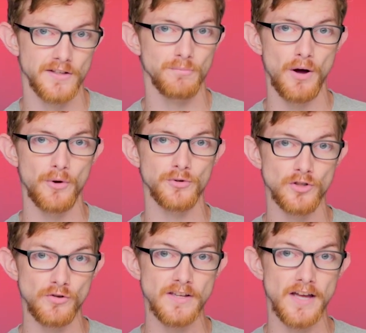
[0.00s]
as opposed
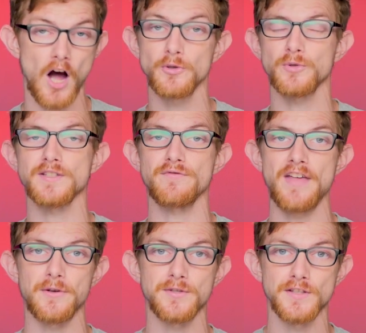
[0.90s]
to the hundreds of
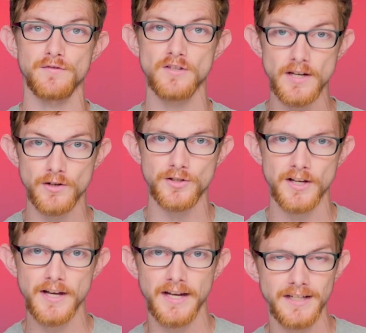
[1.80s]
thousands of
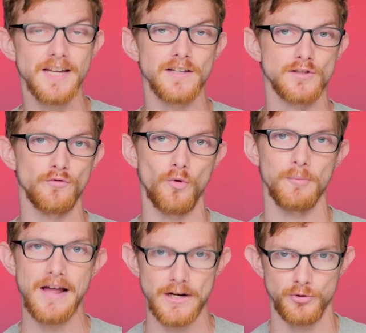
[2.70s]
years it takes to
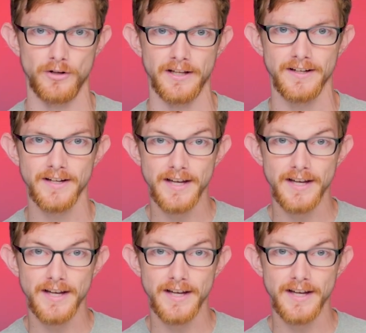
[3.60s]
form naturally.